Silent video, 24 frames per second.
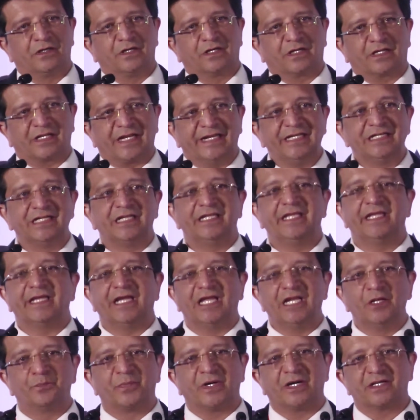kindly
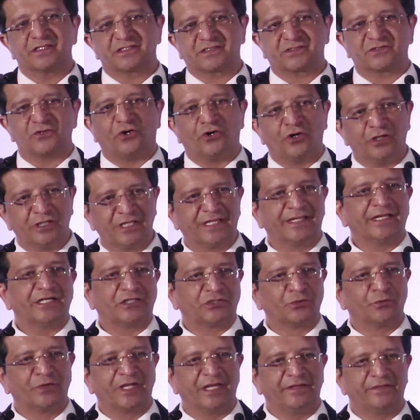help us all
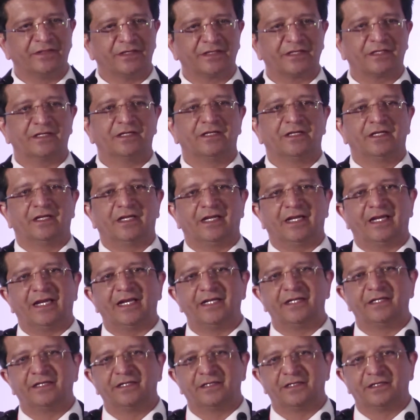get together
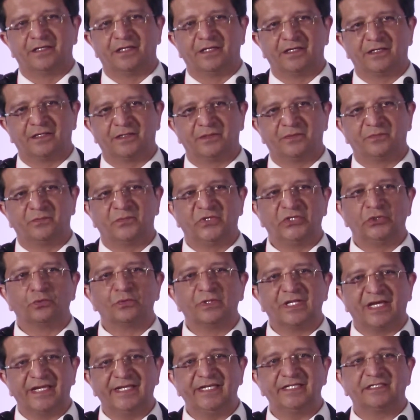and
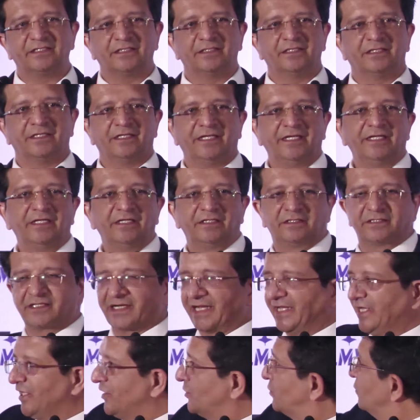unite in
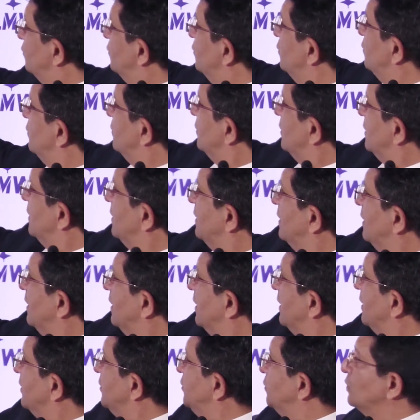trying to
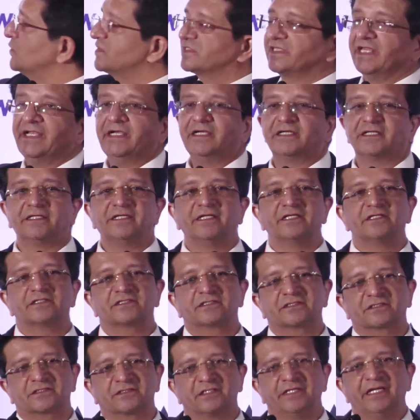use the
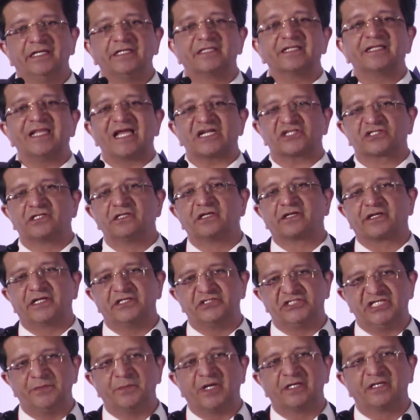international
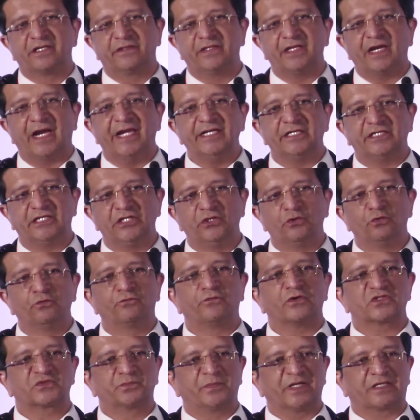regime under the ITU
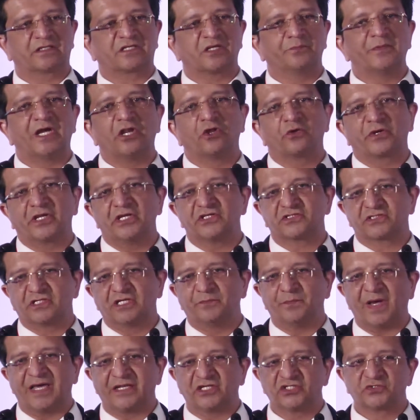for spectrum allocation
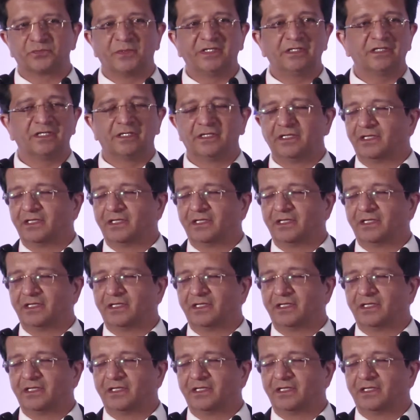and management.